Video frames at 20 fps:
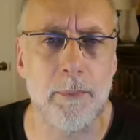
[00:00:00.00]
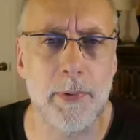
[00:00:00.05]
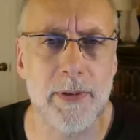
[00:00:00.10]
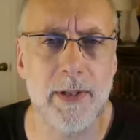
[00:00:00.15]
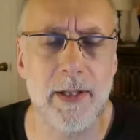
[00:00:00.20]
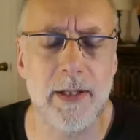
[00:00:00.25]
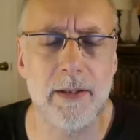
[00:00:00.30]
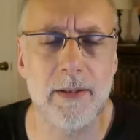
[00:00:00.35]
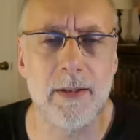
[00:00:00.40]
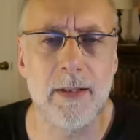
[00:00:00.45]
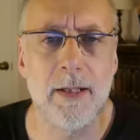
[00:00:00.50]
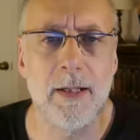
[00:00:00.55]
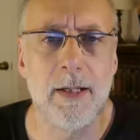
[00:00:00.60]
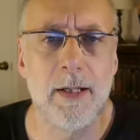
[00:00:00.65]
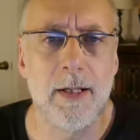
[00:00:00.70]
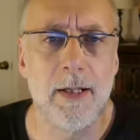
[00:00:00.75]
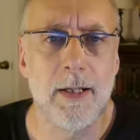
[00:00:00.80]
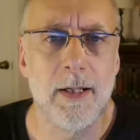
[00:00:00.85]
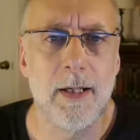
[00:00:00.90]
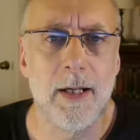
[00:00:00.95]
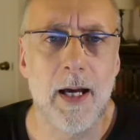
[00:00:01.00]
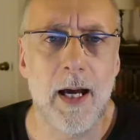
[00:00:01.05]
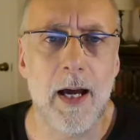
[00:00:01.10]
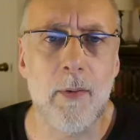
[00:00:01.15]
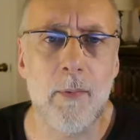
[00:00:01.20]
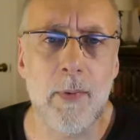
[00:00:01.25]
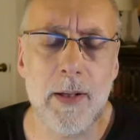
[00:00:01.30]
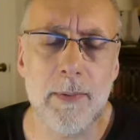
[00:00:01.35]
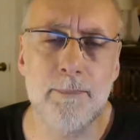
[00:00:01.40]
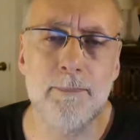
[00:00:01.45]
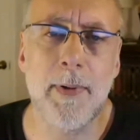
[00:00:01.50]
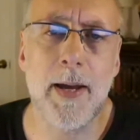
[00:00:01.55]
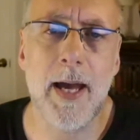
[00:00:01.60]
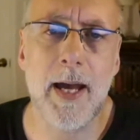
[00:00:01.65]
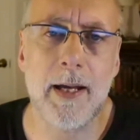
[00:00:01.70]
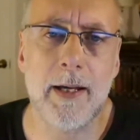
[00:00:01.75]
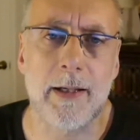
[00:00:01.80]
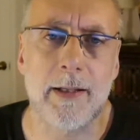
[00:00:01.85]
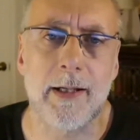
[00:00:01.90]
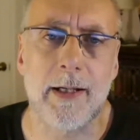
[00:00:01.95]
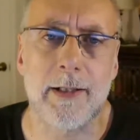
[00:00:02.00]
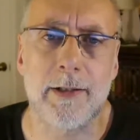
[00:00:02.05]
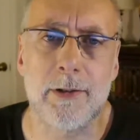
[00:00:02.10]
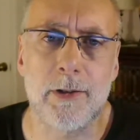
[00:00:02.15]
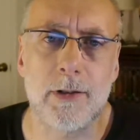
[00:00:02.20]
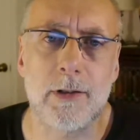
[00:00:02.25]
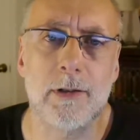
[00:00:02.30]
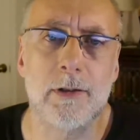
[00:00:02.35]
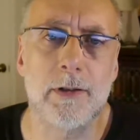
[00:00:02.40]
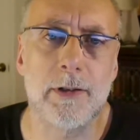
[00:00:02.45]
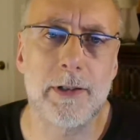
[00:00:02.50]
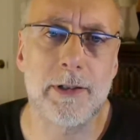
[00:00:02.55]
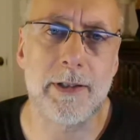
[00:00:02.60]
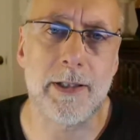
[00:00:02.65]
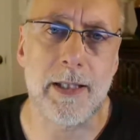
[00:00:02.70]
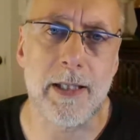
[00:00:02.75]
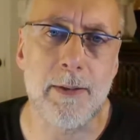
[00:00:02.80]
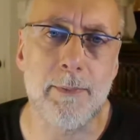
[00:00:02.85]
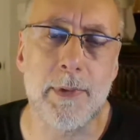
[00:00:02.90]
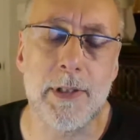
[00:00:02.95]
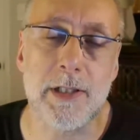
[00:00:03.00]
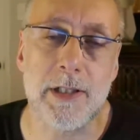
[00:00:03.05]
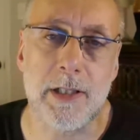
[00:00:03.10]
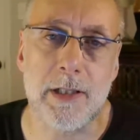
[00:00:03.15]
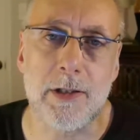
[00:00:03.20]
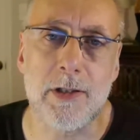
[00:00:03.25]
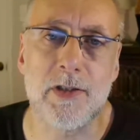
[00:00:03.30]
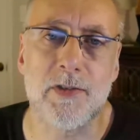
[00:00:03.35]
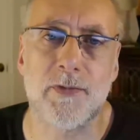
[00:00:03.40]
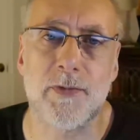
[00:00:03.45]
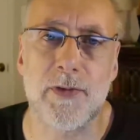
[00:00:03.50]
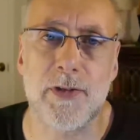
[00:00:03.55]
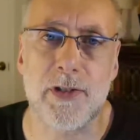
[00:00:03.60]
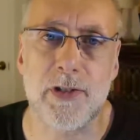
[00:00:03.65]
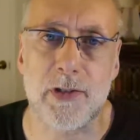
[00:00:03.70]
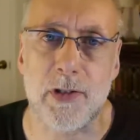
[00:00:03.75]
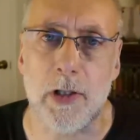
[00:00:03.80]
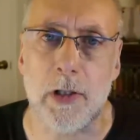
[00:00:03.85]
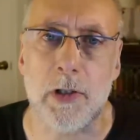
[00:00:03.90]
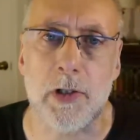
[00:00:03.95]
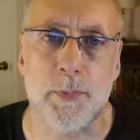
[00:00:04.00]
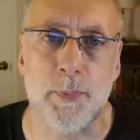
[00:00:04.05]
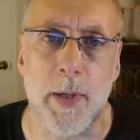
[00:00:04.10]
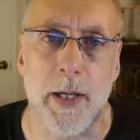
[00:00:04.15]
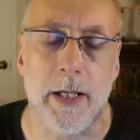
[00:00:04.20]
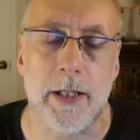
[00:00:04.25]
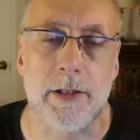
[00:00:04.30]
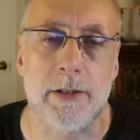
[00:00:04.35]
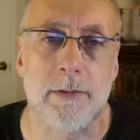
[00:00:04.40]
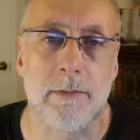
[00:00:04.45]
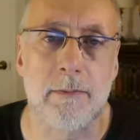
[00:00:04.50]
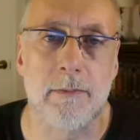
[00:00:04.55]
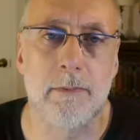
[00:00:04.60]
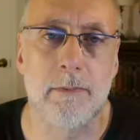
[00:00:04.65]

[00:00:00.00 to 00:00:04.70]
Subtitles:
But then I went back and I took a look at the image he used for the search page.